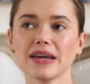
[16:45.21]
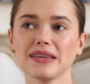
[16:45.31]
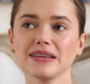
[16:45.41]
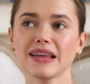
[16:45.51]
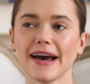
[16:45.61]
I
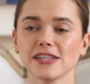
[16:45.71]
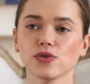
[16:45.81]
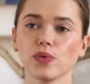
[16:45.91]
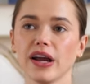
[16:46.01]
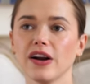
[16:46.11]
think that's
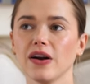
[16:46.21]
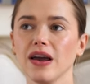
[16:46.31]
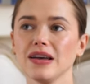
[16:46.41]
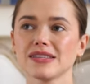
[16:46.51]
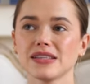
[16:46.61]
where
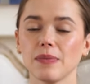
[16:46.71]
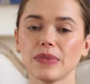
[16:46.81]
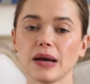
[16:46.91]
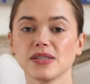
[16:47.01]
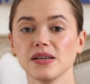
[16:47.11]

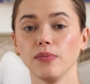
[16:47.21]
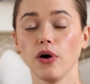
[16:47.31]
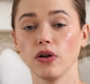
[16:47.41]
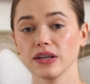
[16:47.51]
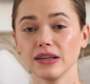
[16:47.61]
sometimes the
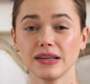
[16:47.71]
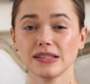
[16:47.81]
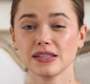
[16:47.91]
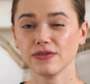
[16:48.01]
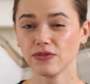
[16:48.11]

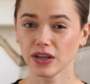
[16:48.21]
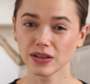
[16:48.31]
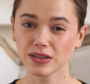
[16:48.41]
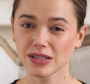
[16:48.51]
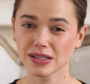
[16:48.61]
bulkiness
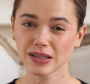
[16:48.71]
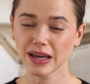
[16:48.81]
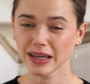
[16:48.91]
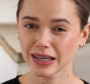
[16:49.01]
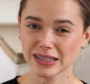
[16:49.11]
feels
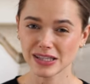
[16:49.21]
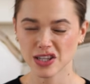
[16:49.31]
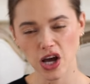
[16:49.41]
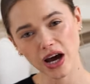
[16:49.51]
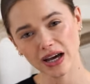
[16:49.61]
like it's
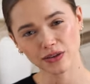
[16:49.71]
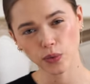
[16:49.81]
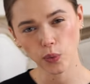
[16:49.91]
not